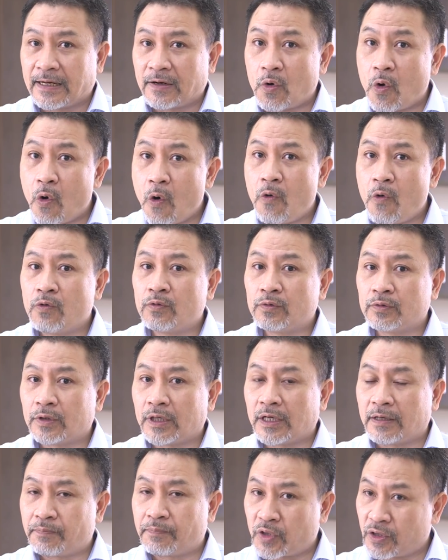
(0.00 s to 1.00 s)
or
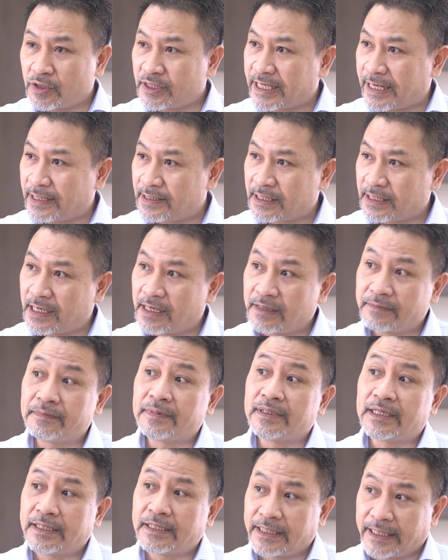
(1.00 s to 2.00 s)
process of
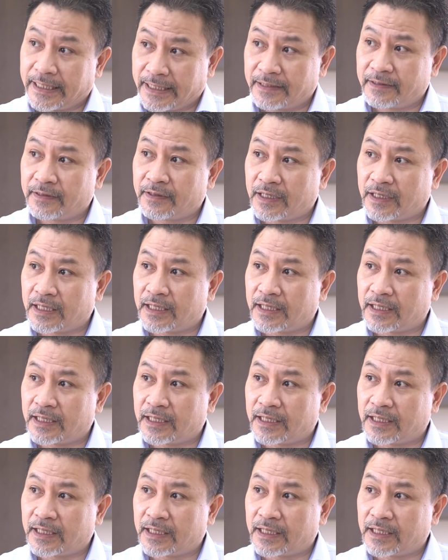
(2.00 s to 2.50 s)
learning.